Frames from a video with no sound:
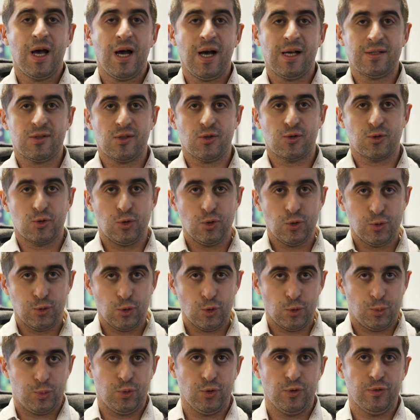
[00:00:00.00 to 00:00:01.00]
as a school
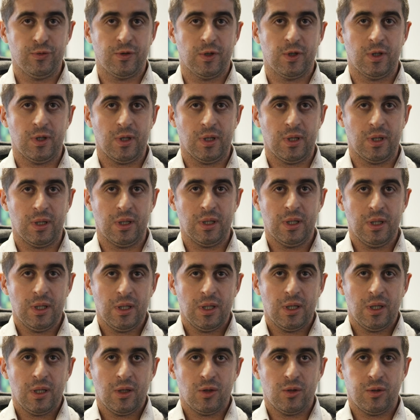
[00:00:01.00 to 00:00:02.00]
to approve the,
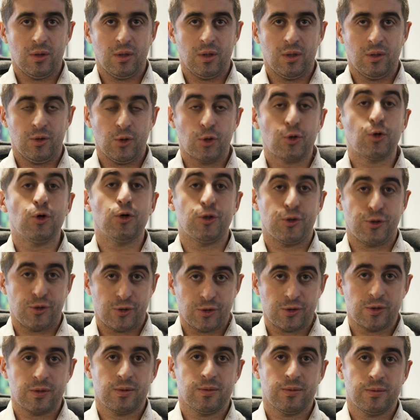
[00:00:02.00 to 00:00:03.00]
the, the
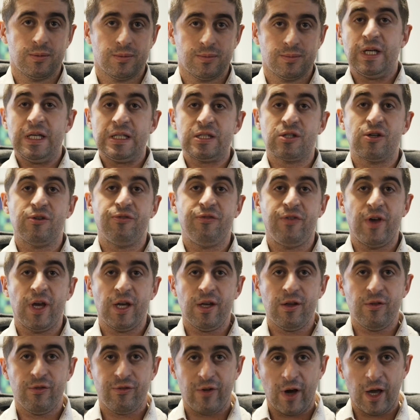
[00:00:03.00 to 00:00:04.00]
course. There is a
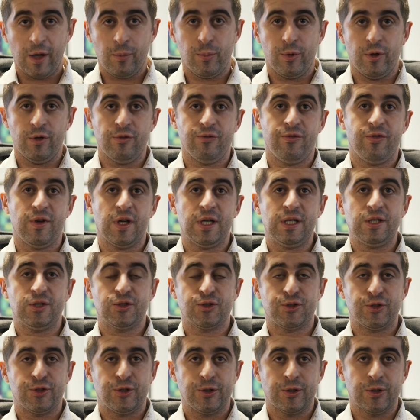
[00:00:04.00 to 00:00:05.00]
very vibrant, very
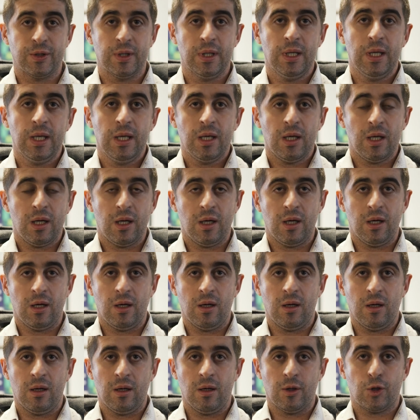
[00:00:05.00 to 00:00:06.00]
strong
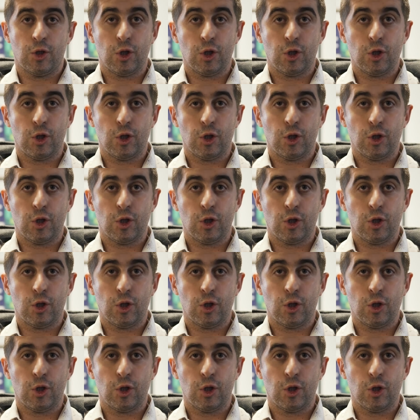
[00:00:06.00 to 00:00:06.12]
uh,